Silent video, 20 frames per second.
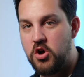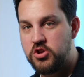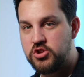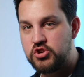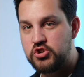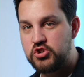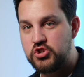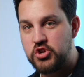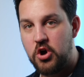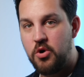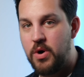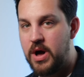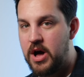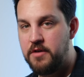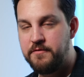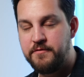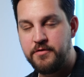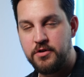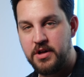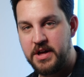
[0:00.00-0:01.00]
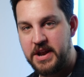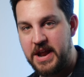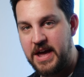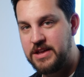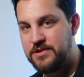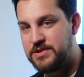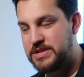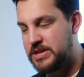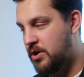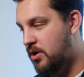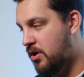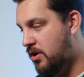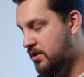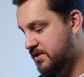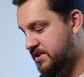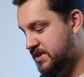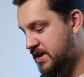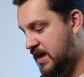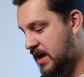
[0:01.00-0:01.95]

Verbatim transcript: so helpful and I use it all the